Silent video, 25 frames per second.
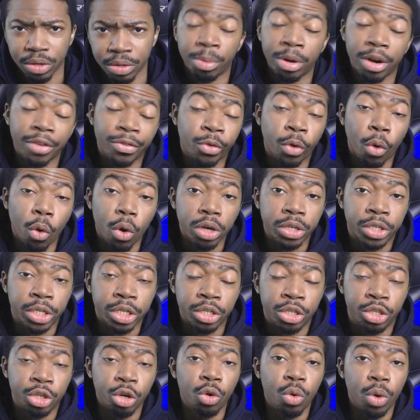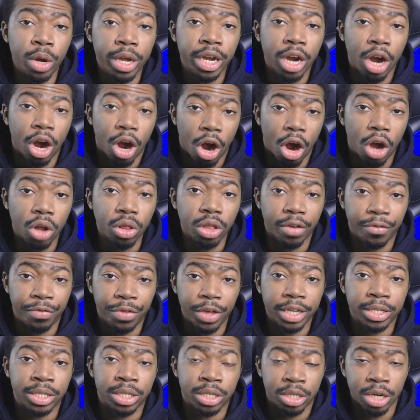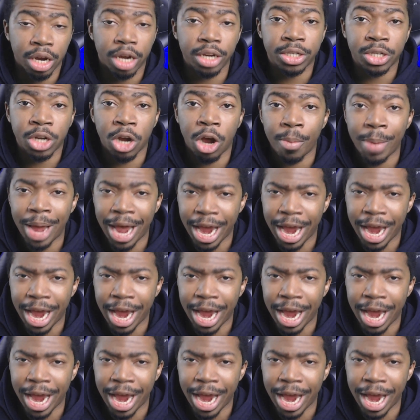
But of course, doing all of this does come